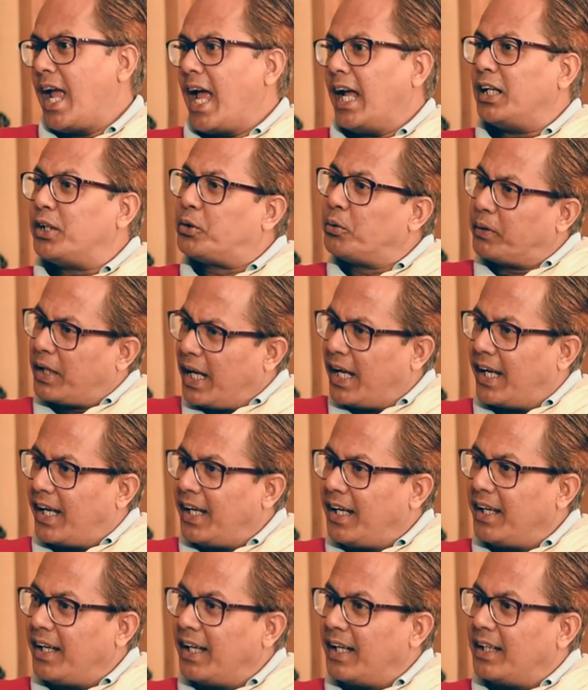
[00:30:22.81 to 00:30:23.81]
And
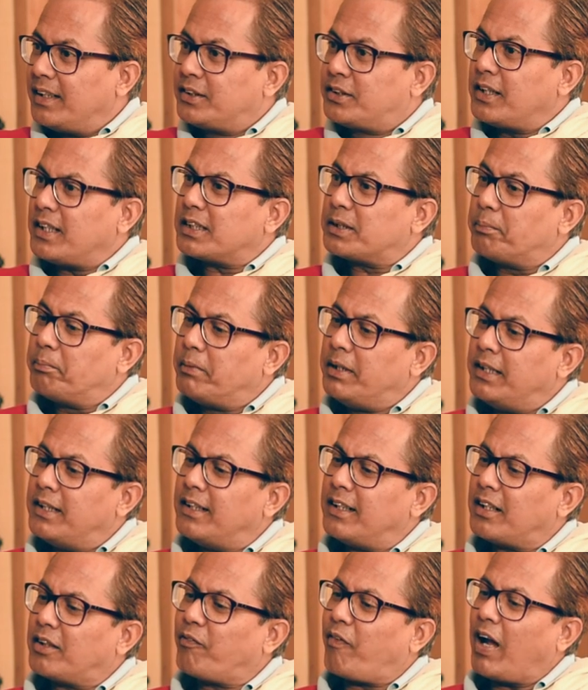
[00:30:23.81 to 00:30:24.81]
today, just
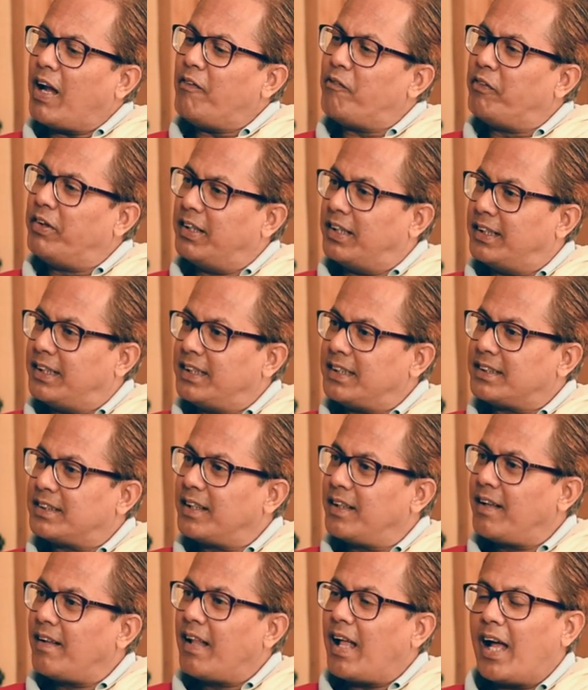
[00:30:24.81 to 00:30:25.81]
mere 5 years,
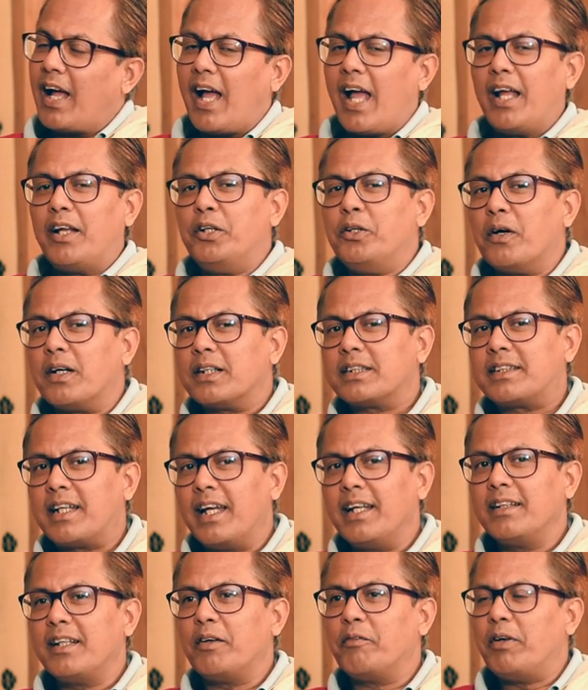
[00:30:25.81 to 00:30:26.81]
you are
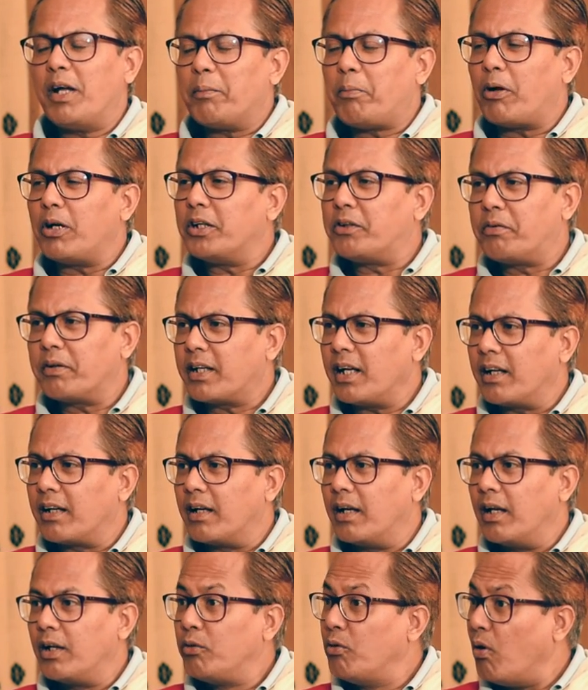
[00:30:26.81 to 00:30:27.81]
saying that we are politicking.
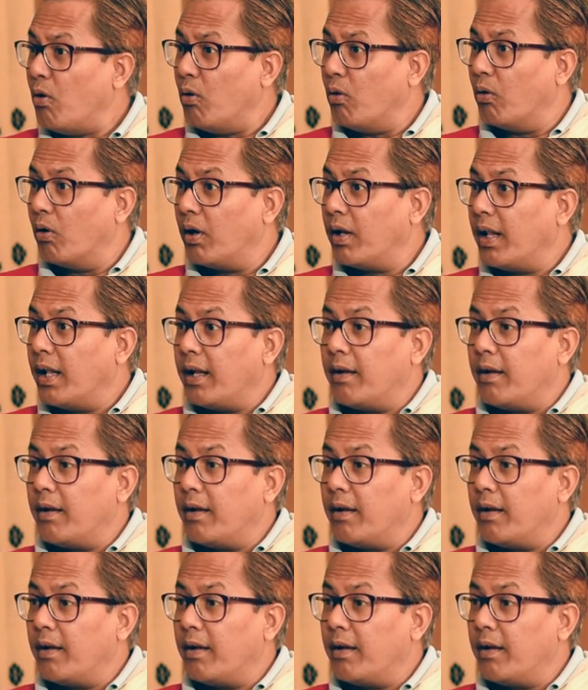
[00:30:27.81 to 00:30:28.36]
No.